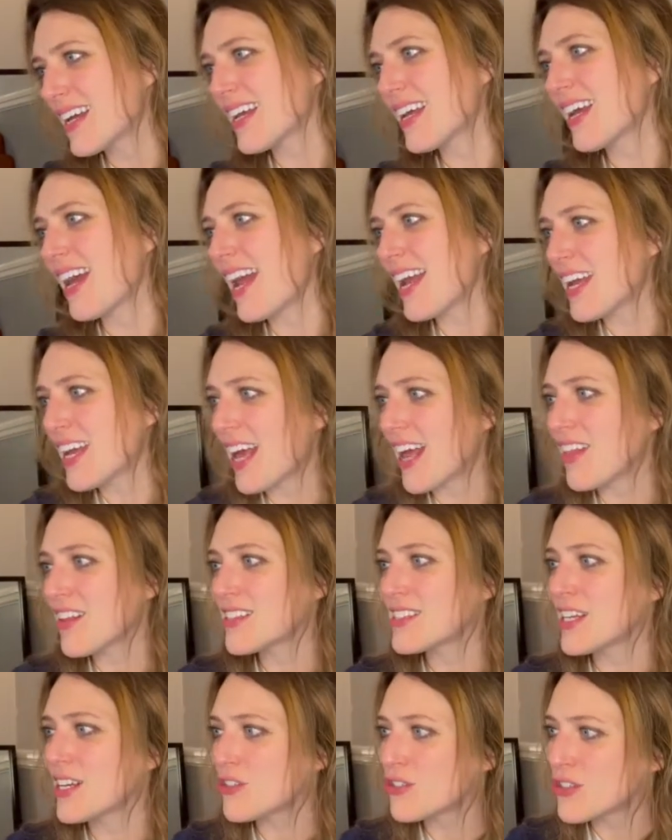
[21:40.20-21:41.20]

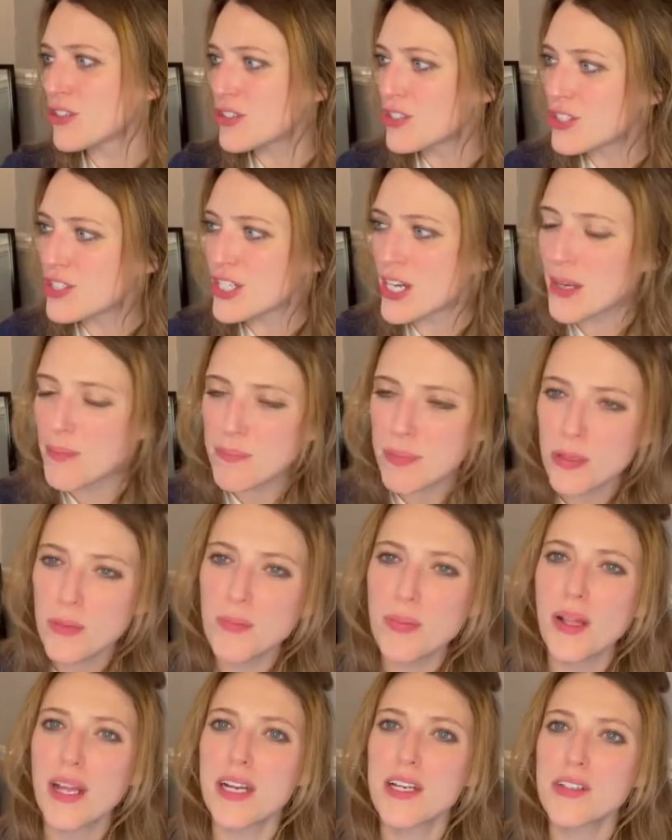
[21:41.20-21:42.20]
Alexandra Shipp, who
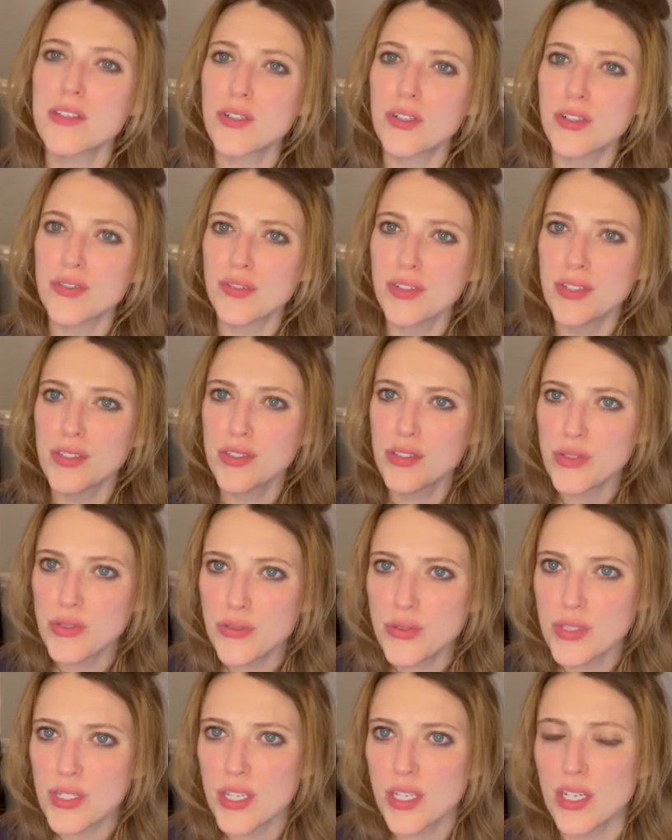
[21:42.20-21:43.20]
played his girlfriend
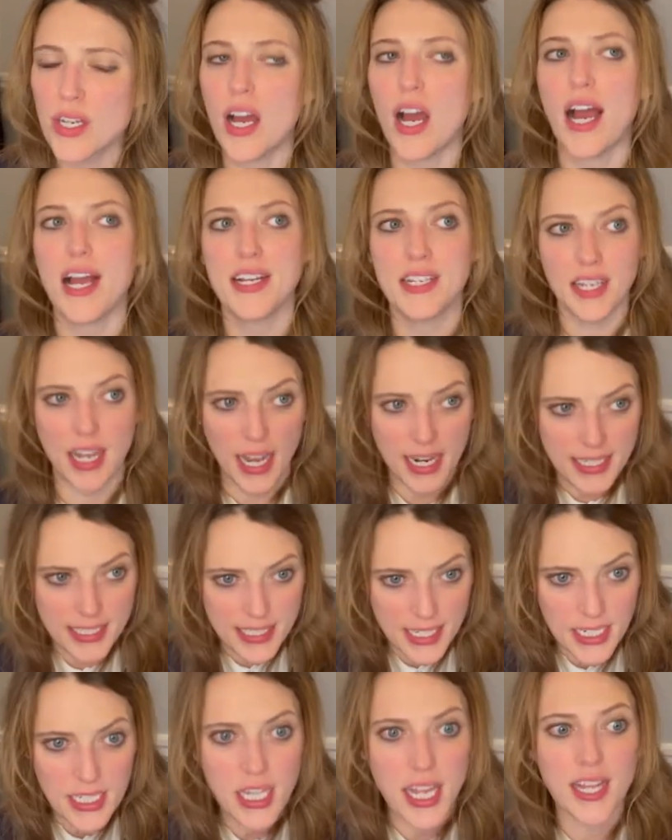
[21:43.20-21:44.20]
Susan, I
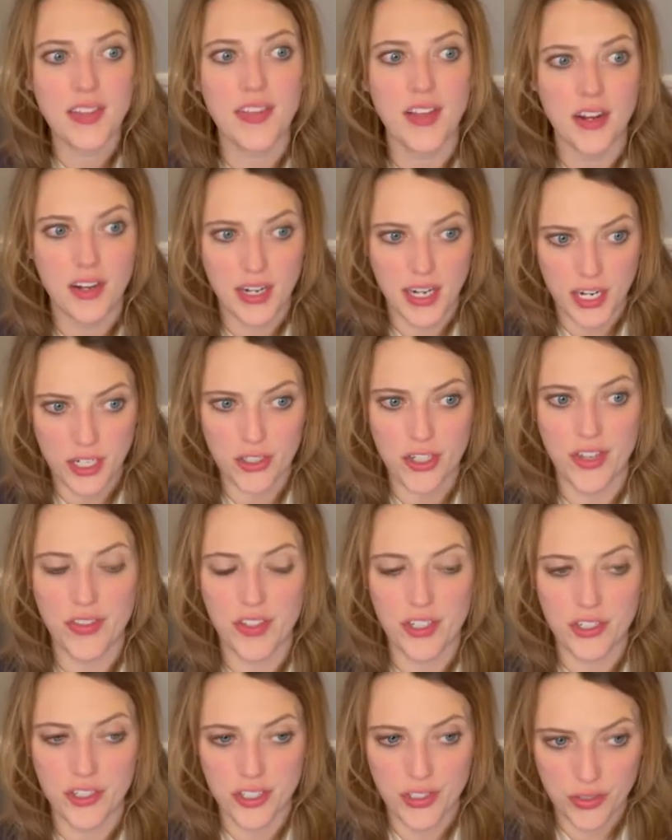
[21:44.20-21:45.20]
did like their connection. I think
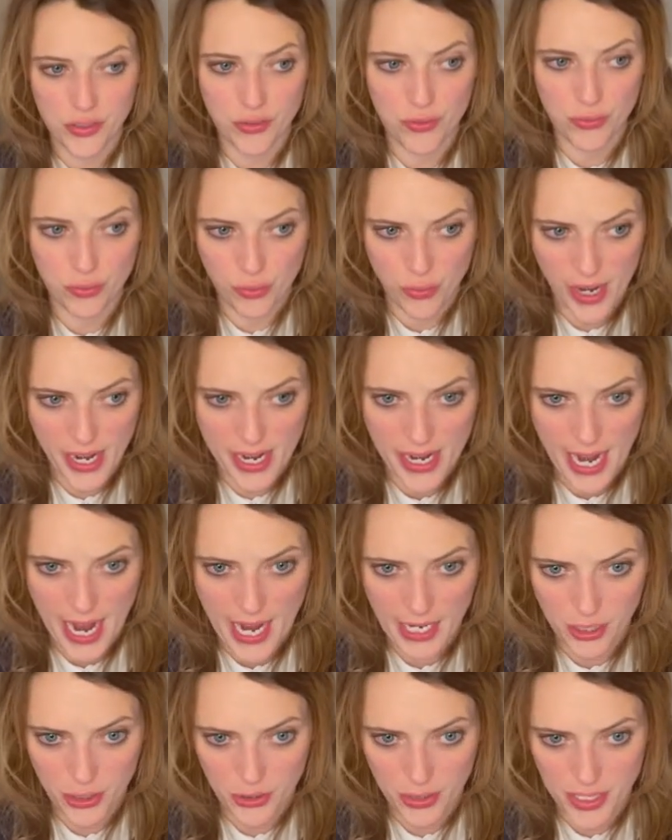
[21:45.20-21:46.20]
she's a great
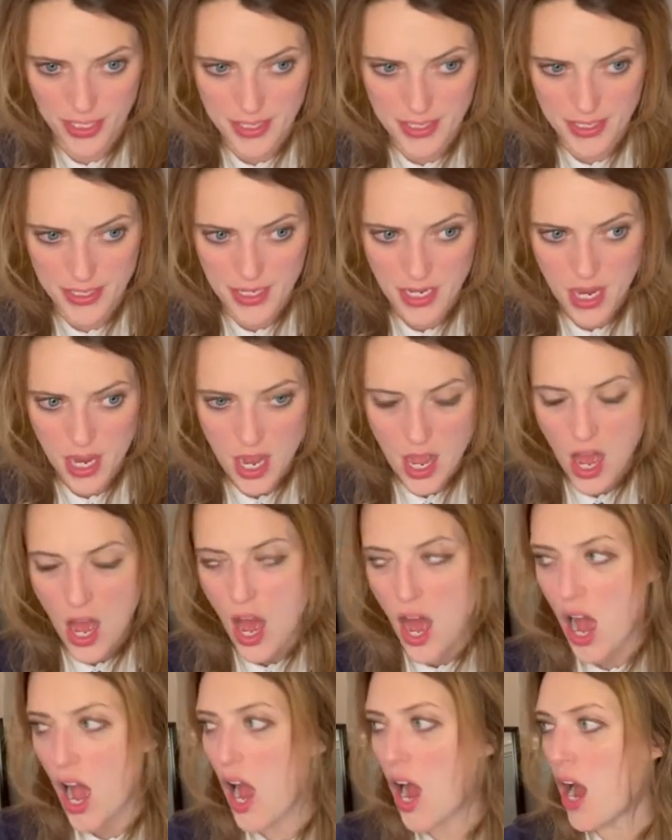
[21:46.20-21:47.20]
actress.
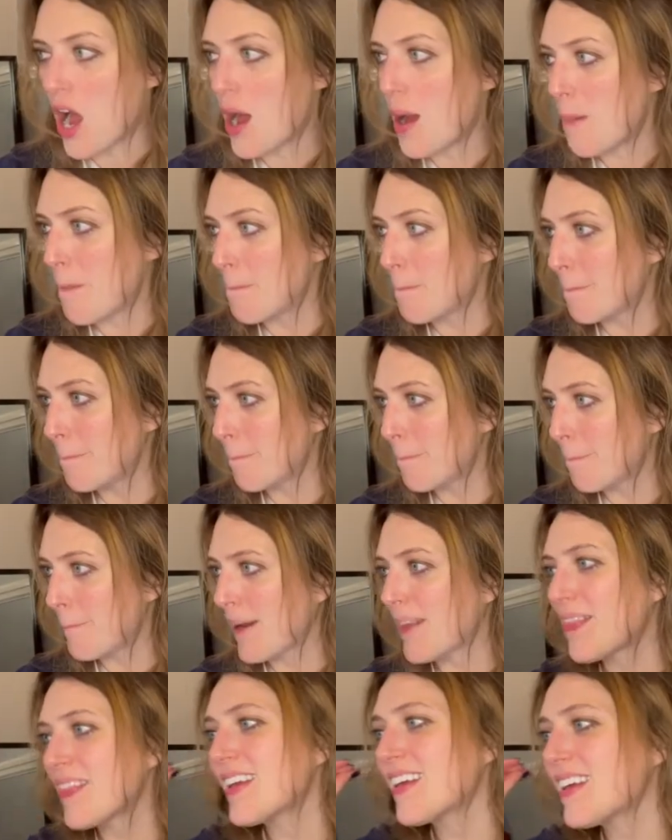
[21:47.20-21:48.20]
I
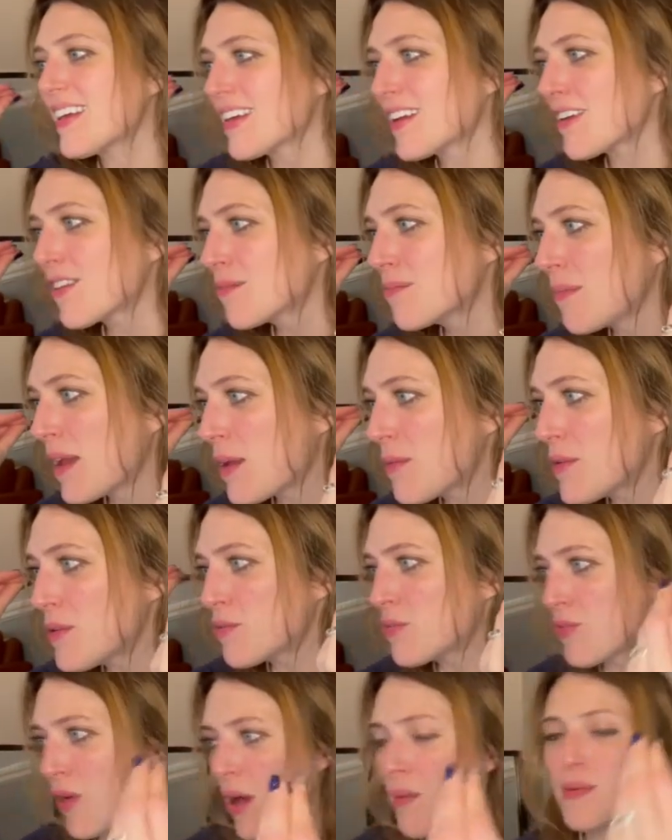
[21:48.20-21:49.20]
think maybe
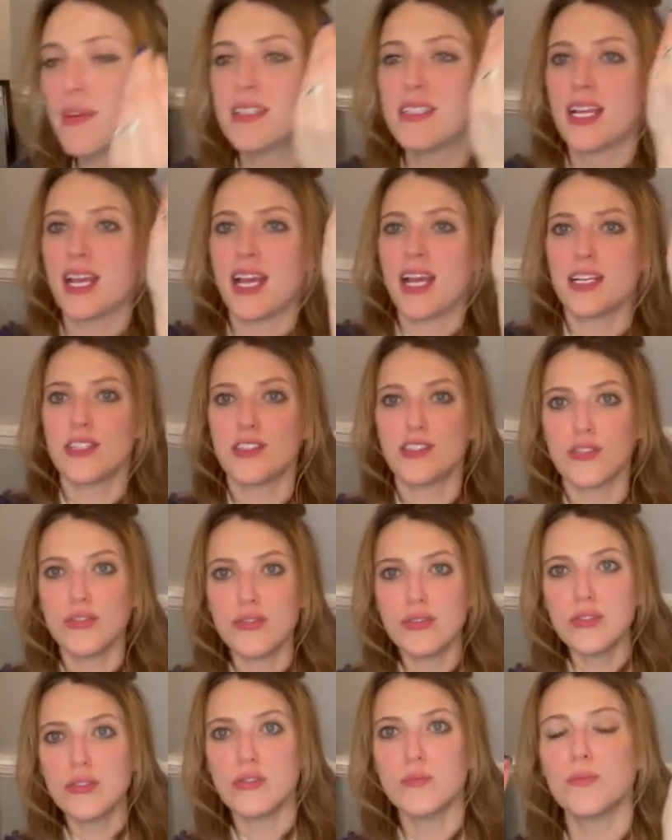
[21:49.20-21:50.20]
Robin
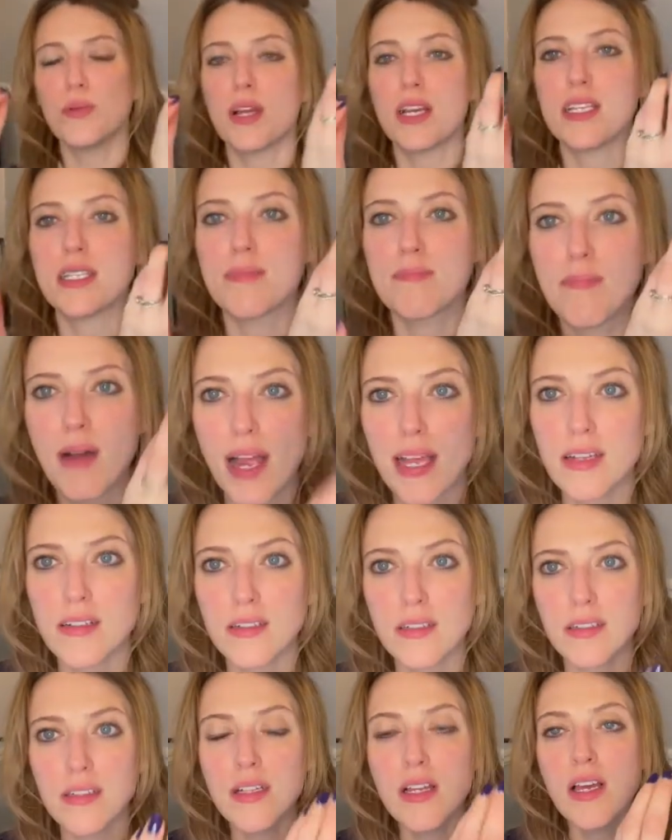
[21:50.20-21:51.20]
DeJesus, who plays
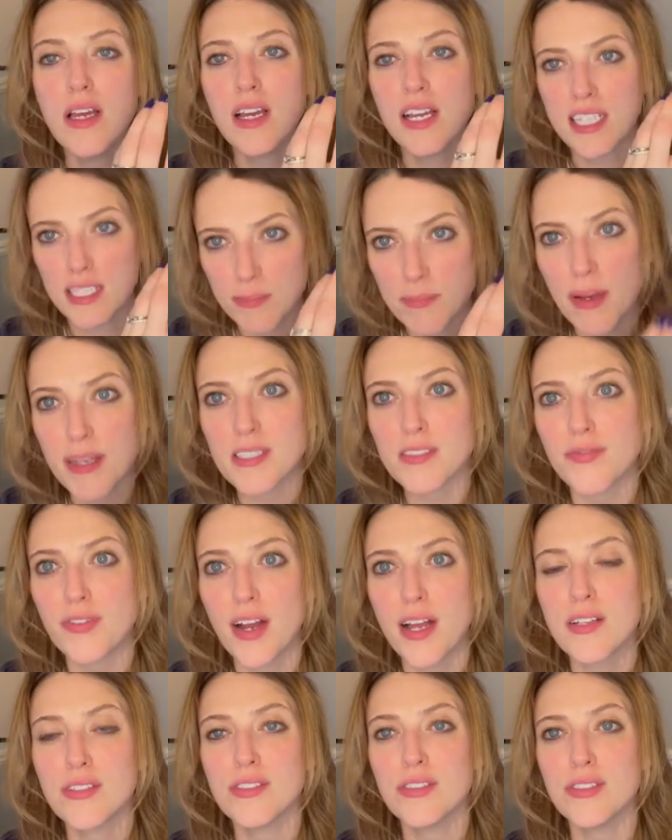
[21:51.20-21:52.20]
Michael, his best
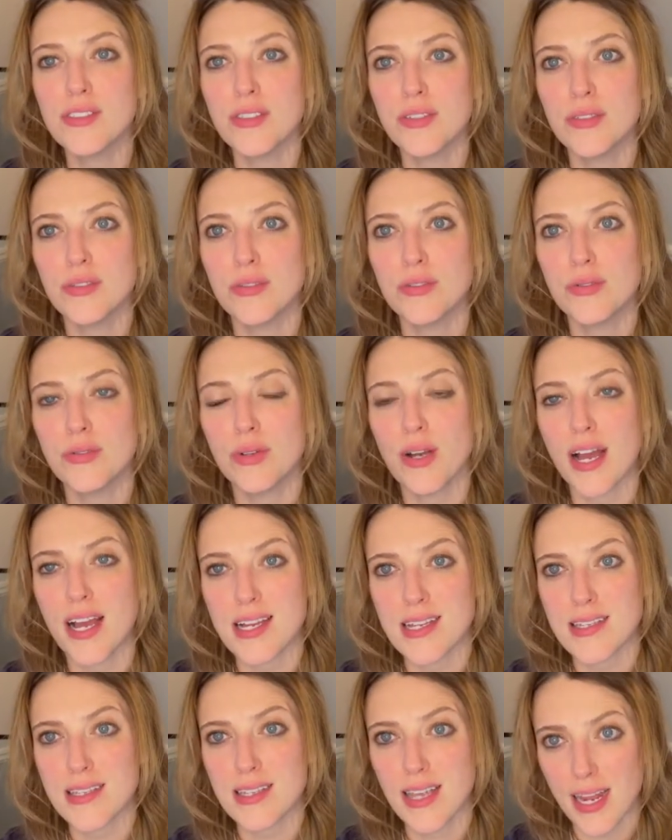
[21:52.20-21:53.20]
friend who
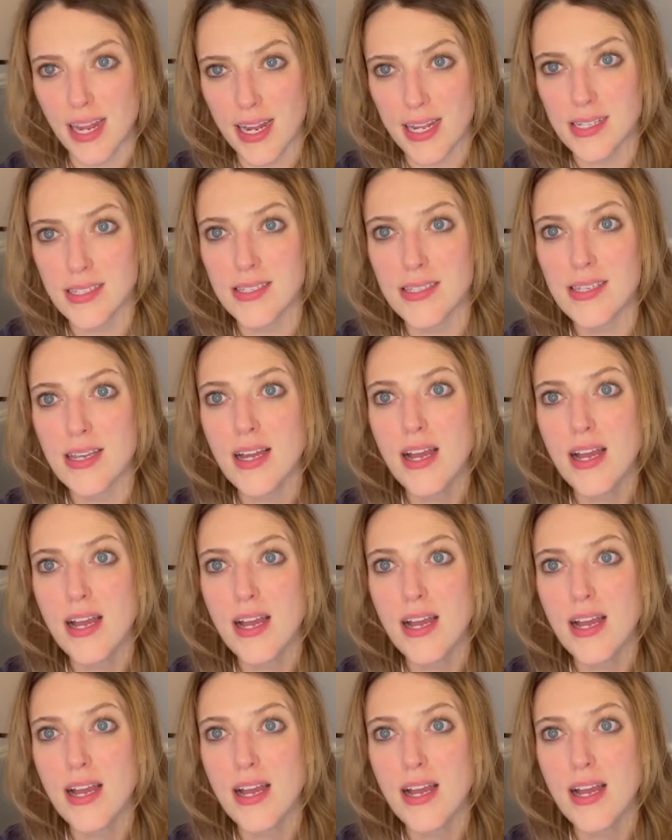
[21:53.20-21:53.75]
has AIDS,